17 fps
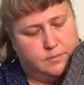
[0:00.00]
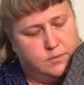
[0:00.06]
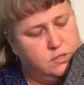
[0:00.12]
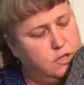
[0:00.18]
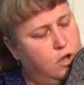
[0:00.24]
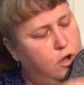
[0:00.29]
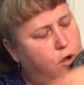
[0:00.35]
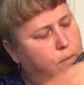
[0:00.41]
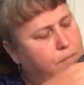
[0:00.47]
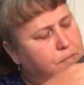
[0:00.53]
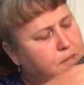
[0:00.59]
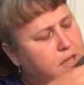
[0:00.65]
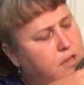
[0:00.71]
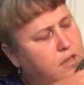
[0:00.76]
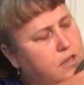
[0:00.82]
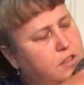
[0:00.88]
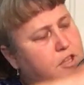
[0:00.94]
So
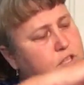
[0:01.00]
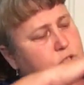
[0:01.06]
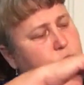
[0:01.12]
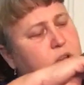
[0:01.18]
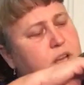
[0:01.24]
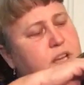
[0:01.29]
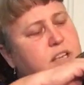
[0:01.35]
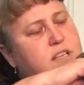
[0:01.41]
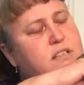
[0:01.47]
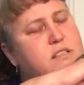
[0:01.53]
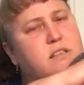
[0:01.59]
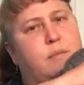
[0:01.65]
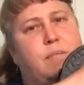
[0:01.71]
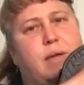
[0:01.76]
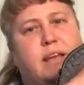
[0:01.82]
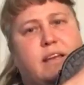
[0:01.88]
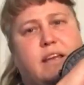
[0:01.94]
this one is a
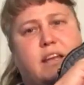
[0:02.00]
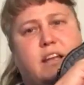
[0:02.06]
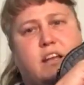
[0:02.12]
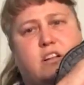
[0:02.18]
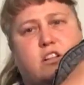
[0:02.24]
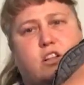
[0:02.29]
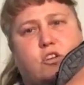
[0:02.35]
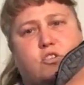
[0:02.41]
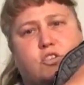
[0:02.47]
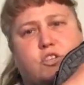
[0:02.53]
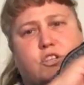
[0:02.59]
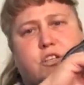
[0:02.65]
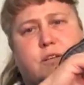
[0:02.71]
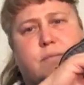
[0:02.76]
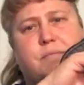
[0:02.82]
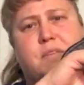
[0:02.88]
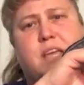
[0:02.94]
magnetic
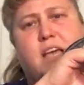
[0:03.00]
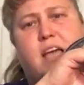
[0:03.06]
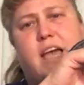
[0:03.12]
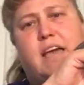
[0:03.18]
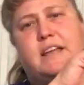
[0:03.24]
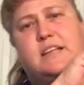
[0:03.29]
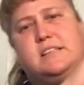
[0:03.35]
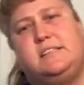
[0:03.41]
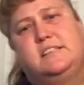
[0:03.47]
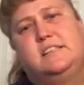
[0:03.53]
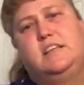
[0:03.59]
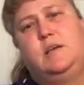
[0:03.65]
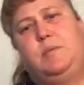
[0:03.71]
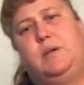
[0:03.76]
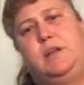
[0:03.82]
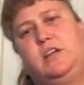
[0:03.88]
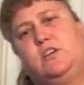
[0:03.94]
closure and a
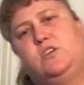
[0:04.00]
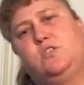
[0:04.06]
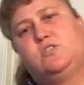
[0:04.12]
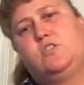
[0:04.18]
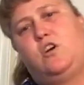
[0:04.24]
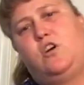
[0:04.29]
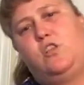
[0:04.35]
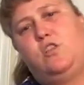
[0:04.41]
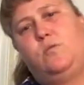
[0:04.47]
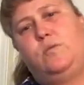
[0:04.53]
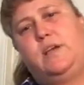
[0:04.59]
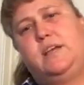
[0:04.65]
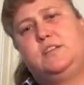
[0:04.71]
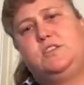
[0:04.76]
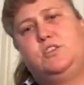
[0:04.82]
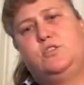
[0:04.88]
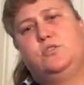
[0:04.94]
slip and it goes all the way
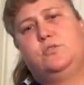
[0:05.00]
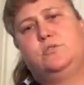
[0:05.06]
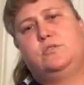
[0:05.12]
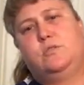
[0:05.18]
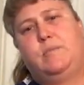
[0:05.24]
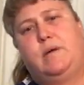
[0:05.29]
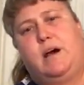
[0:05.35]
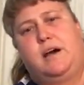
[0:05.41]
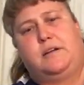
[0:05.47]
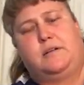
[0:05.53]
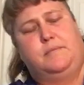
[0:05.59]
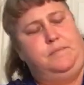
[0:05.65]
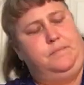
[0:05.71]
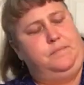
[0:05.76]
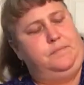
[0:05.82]
to the bottom.